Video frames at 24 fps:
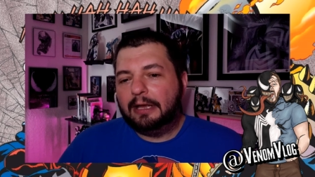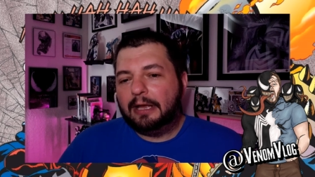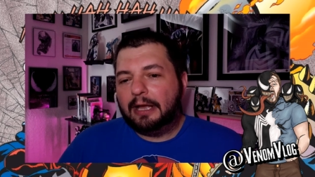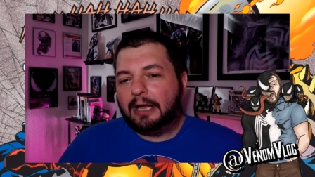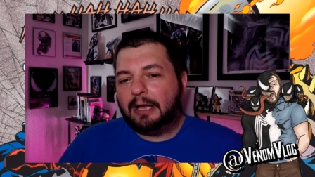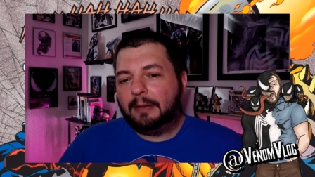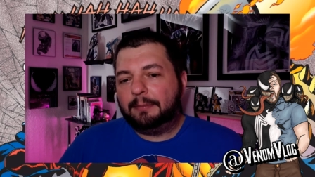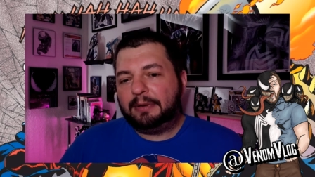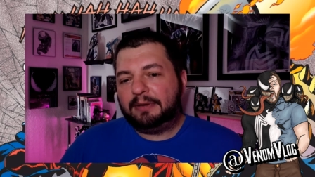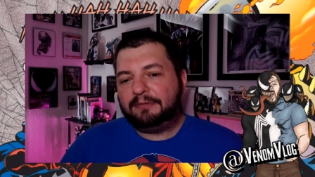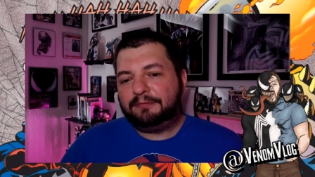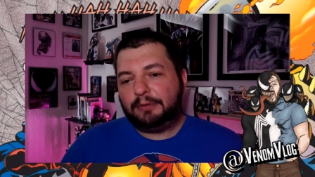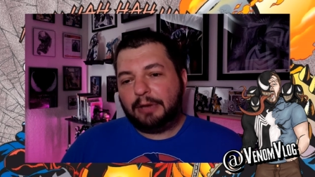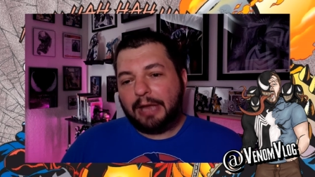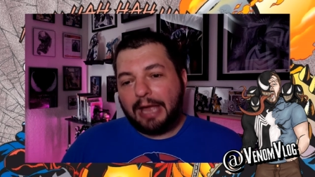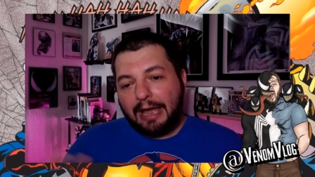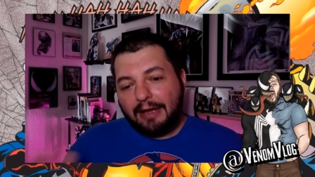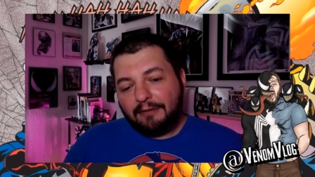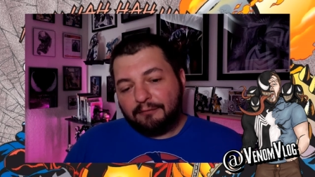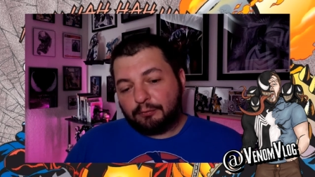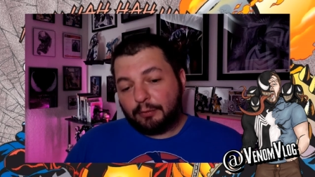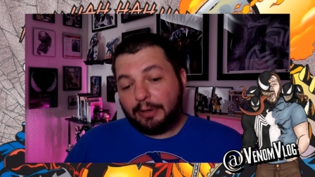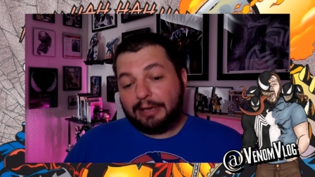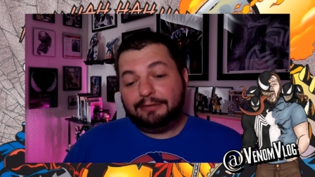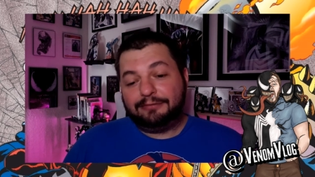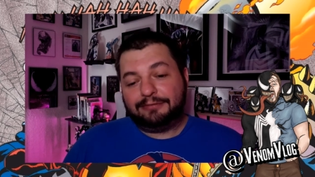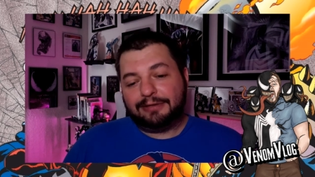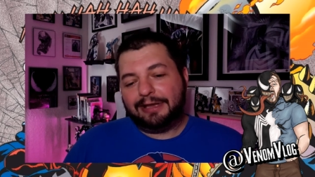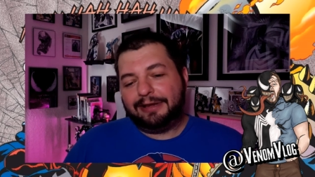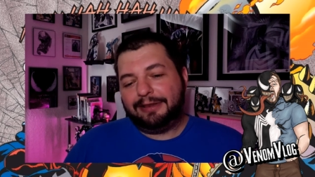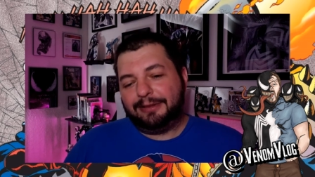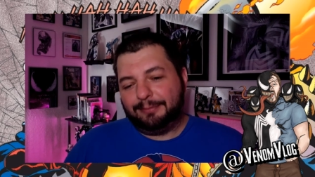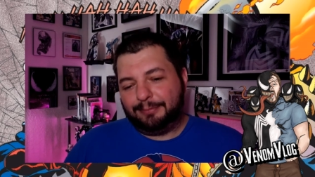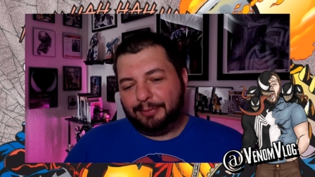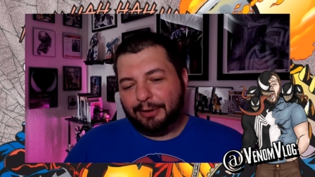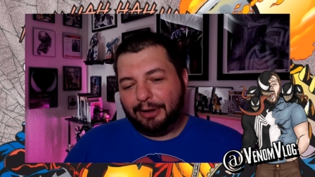Uh, but if you have read
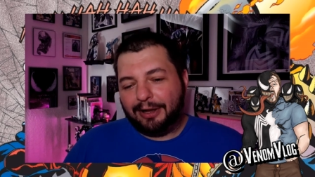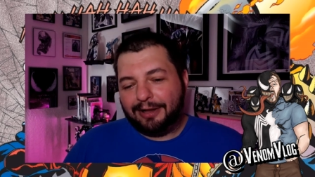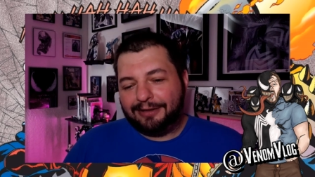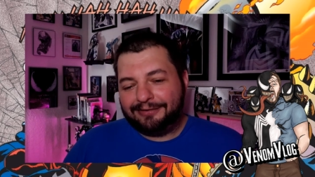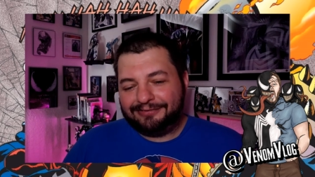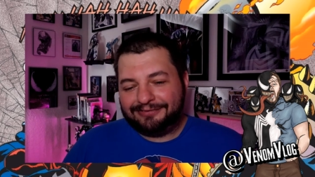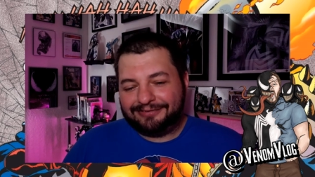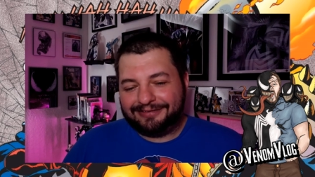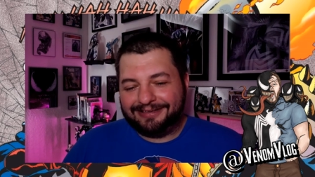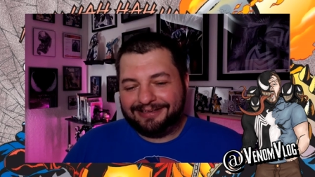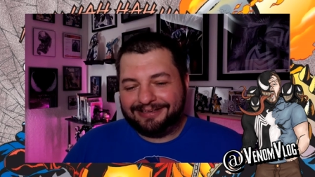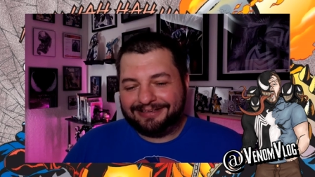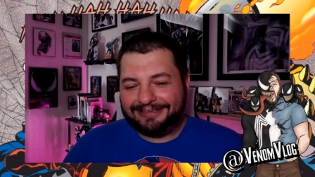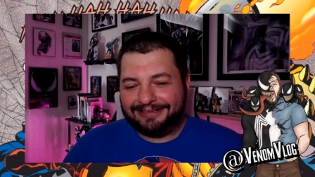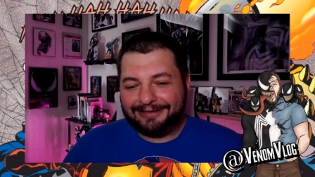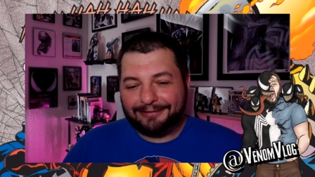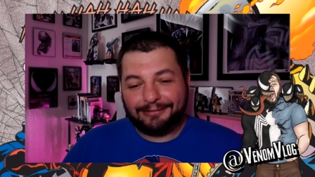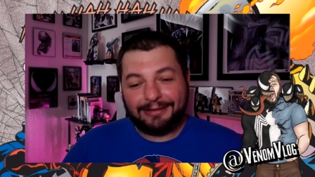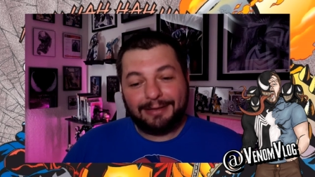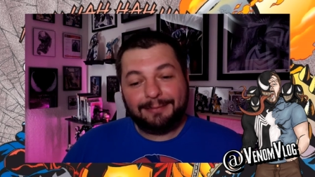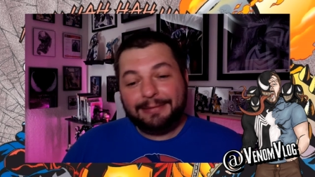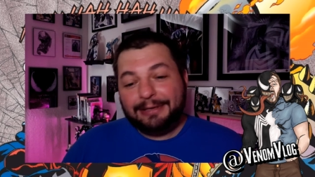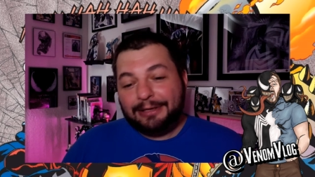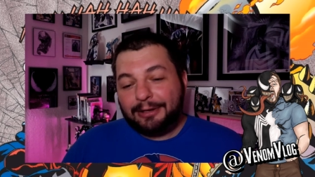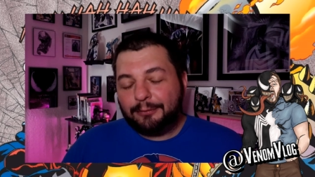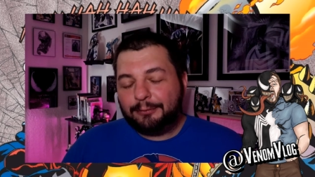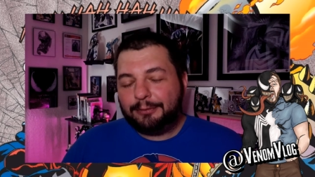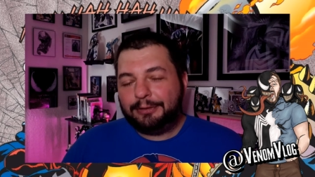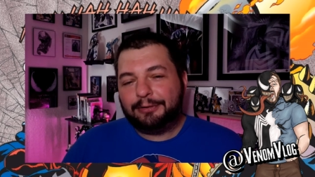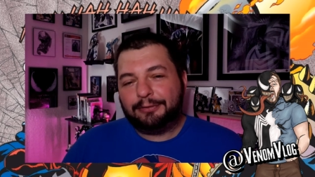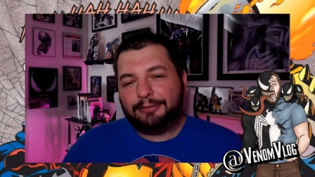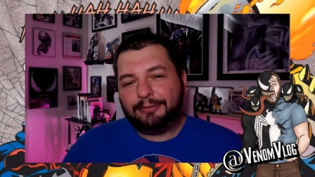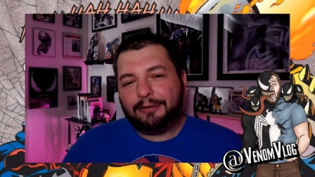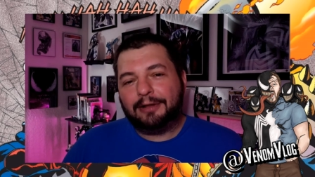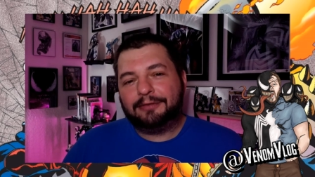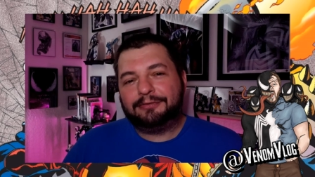Sign of the Boss, uh, you know, let me know what
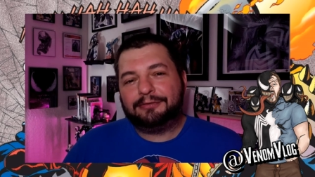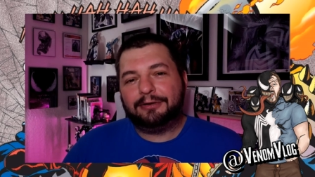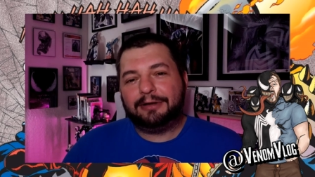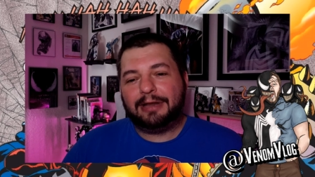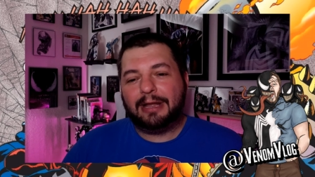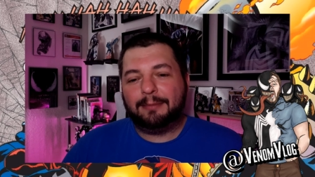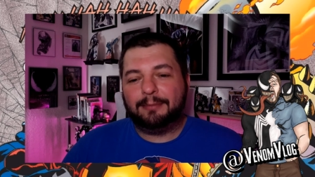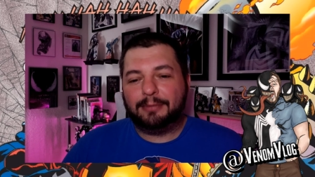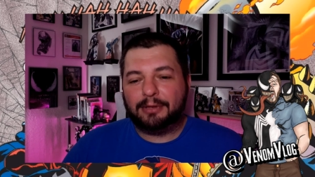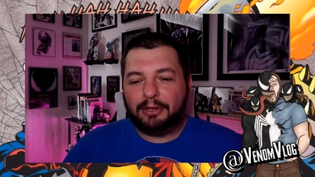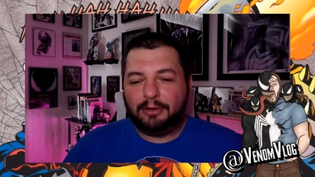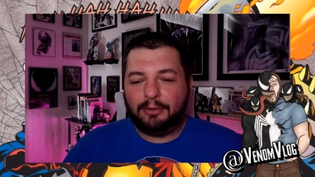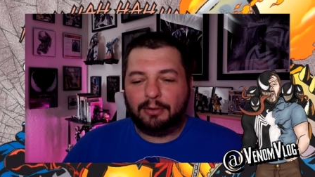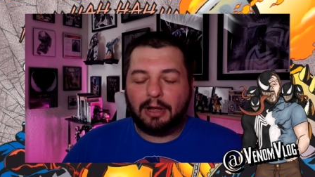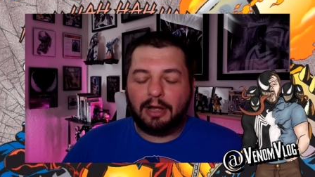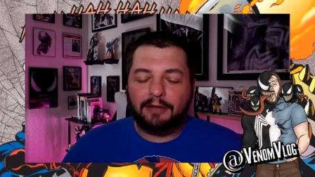your thoughts are down below.